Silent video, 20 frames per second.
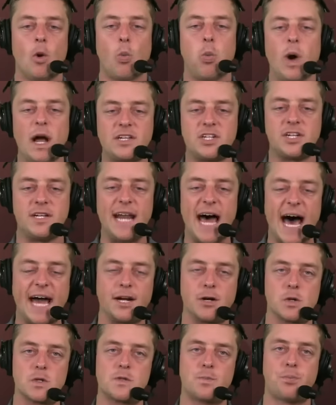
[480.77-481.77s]
Which
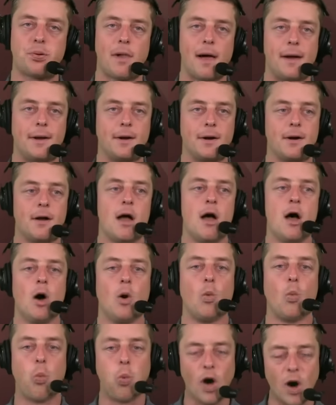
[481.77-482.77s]
Niners player
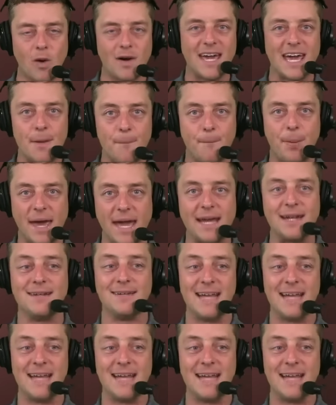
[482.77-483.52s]
will get paid